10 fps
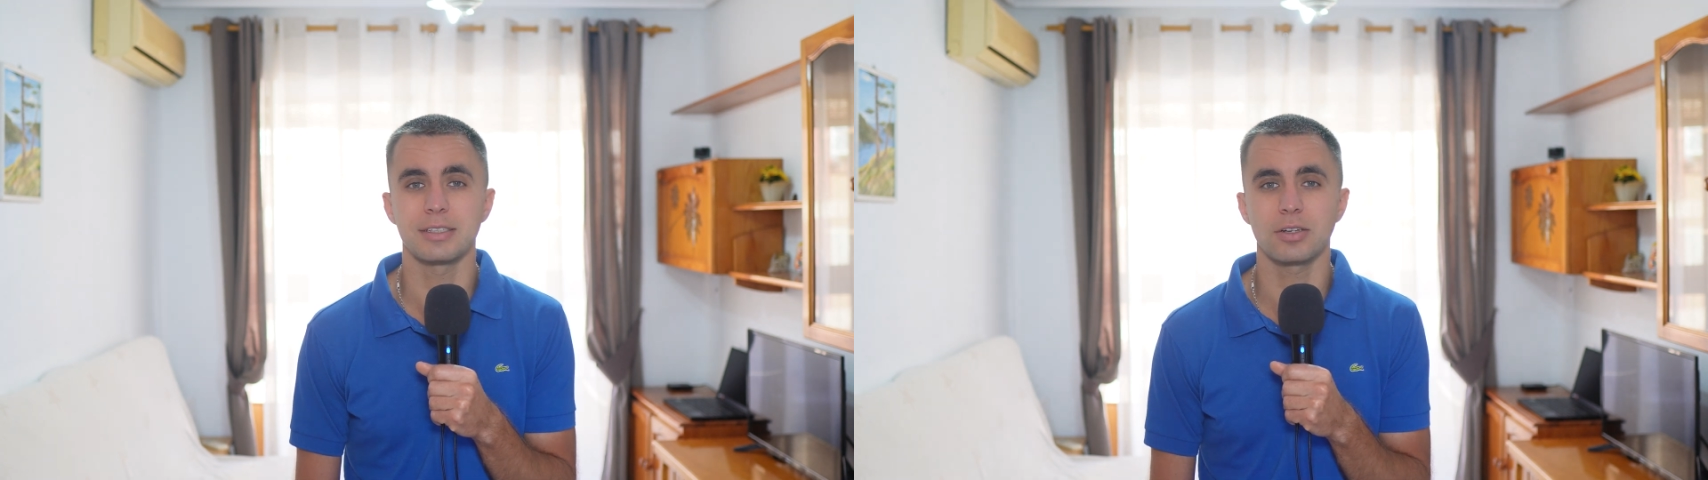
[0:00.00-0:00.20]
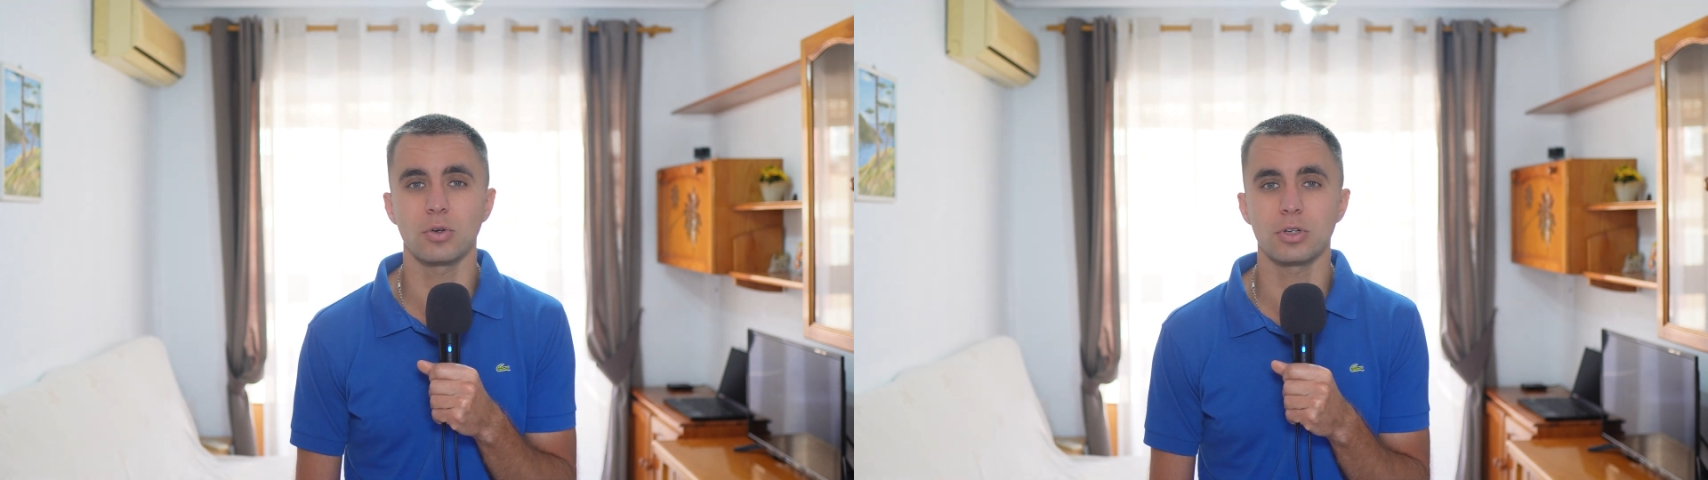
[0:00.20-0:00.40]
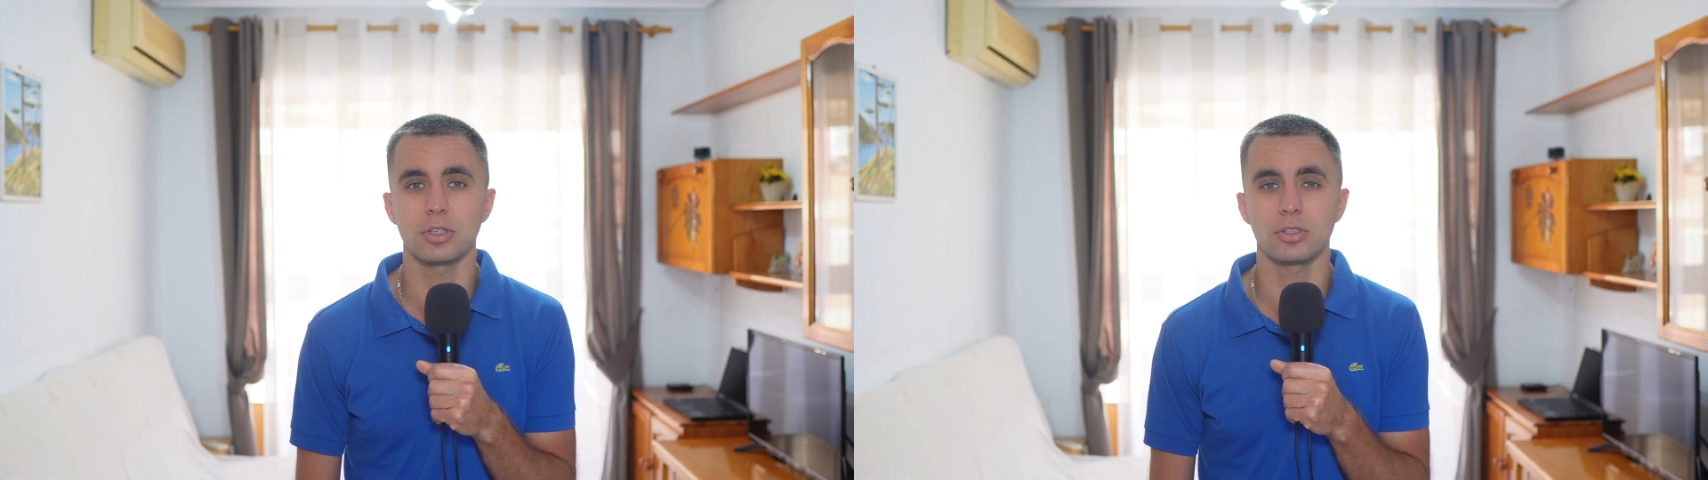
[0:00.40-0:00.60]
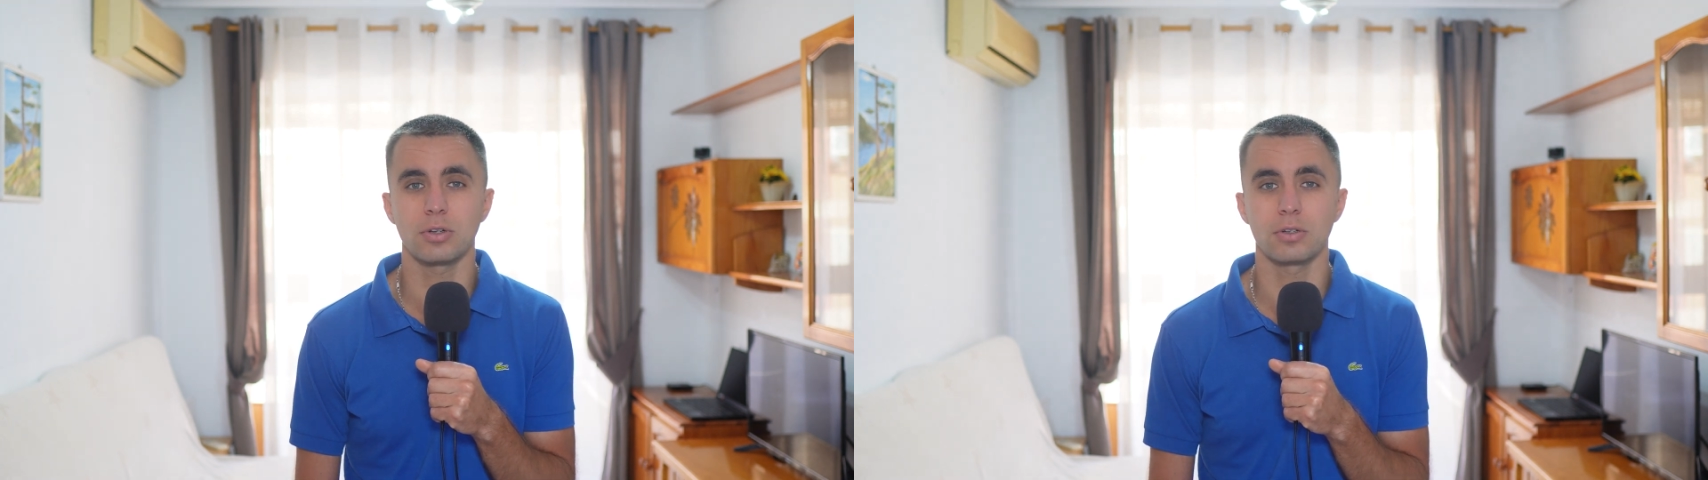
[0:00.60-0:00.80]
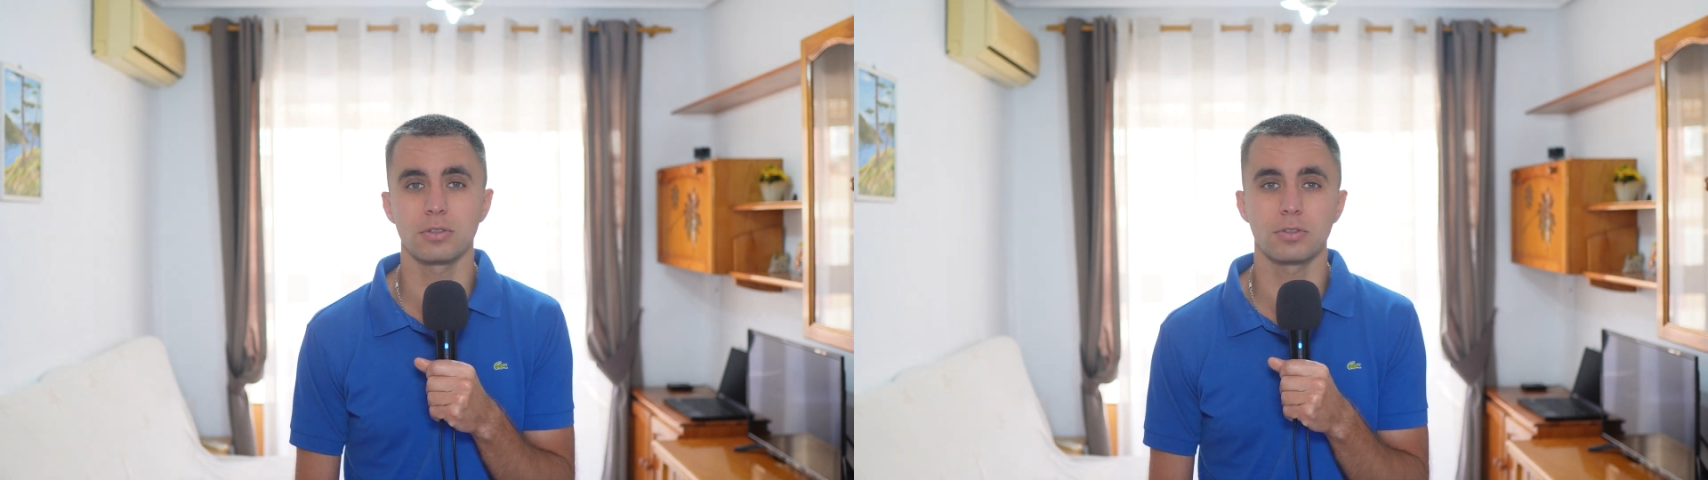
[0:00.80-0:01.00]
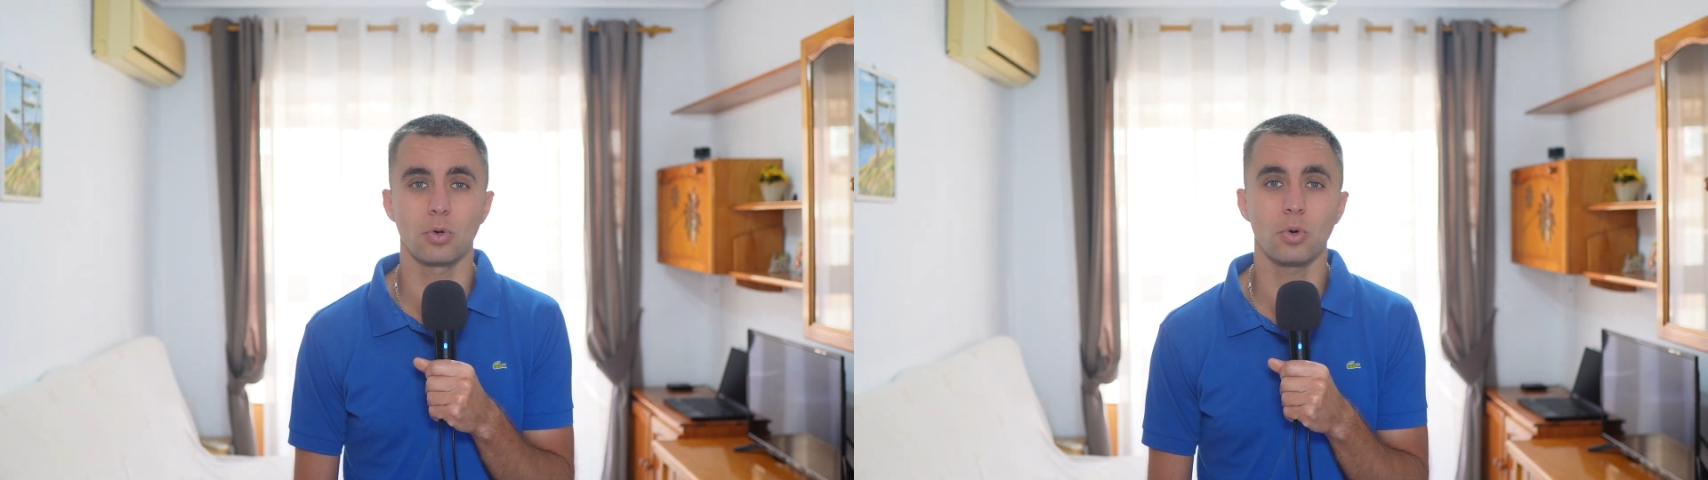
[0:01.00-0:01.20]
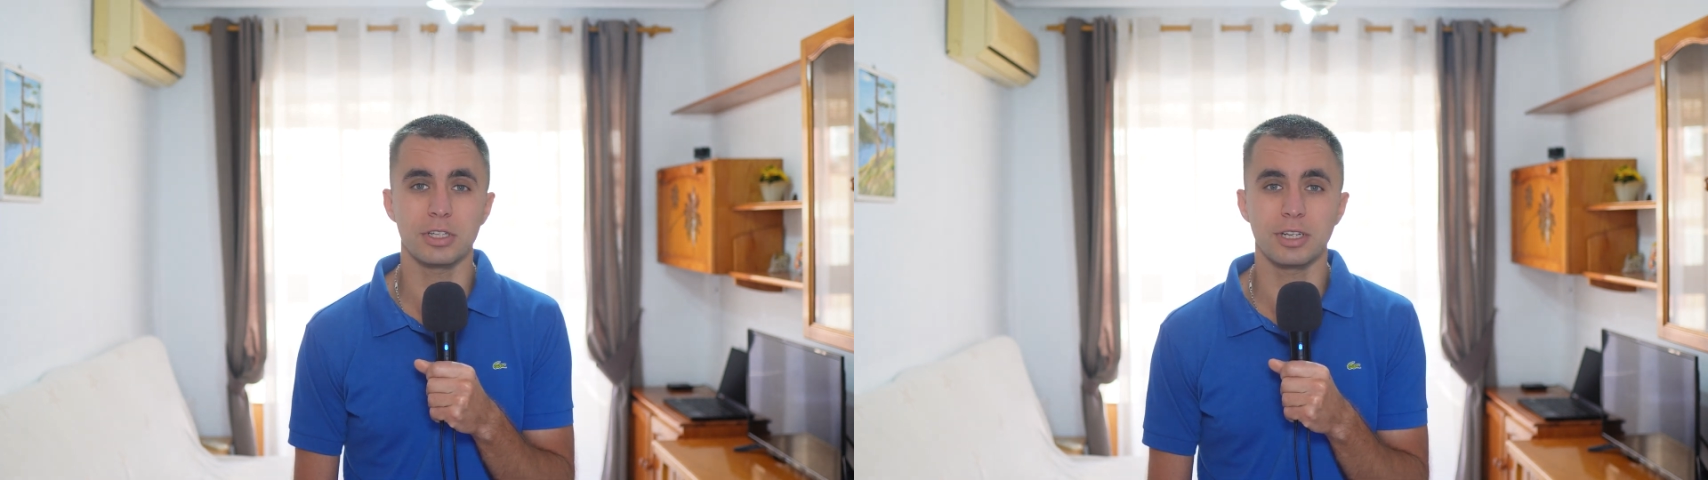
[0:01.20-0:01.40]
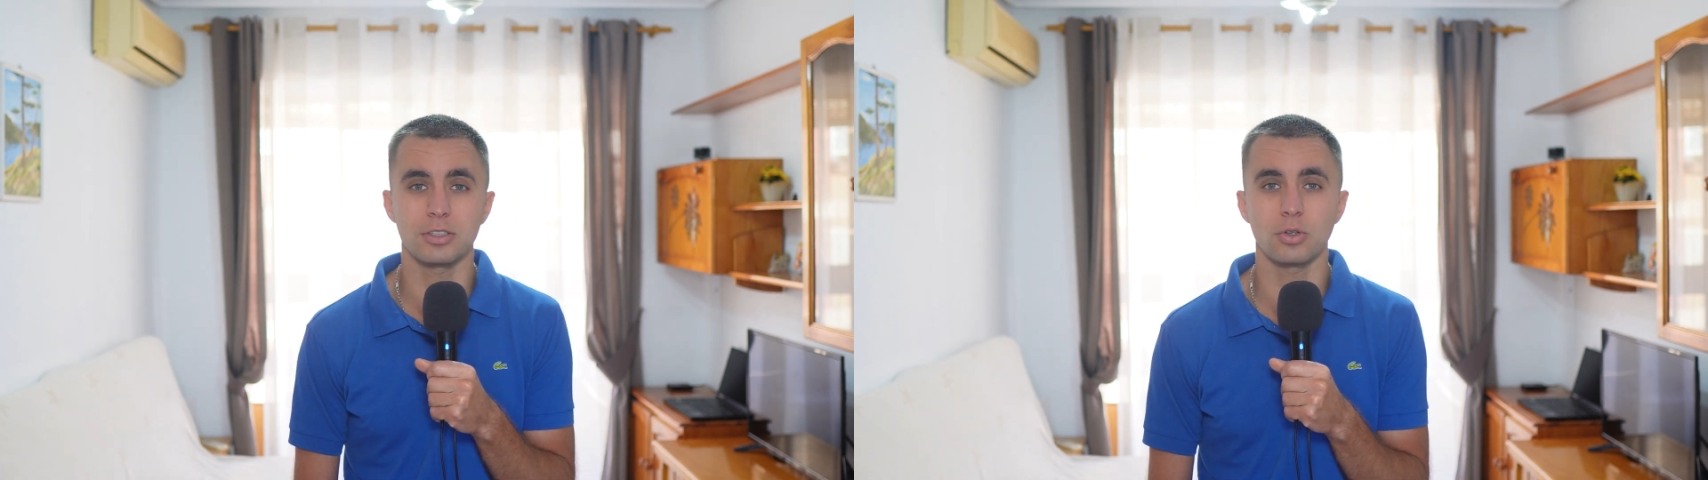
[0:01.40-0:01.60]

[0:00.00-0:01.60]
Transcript: the cortex